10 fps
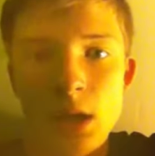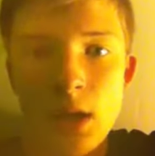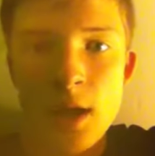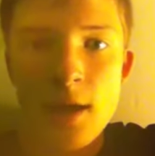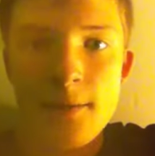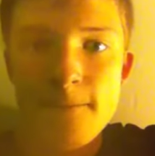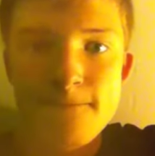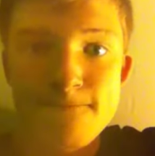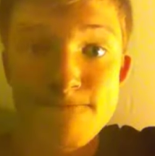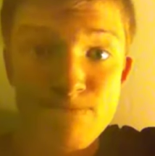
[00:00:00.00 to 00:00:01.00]

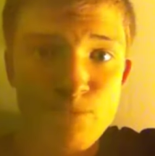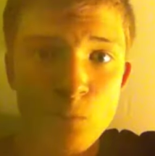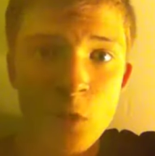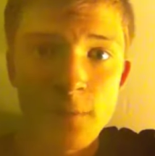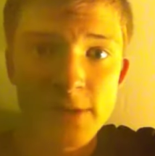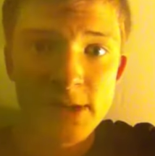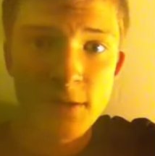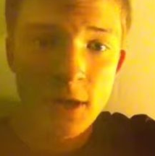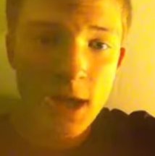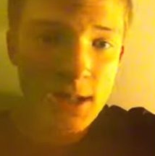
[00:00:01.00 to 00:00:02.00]
Hope to see
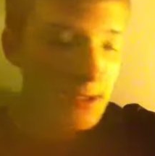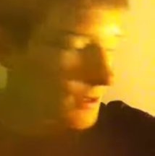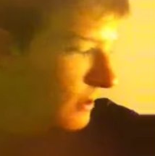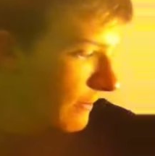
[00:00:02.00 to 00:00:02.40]
you guys.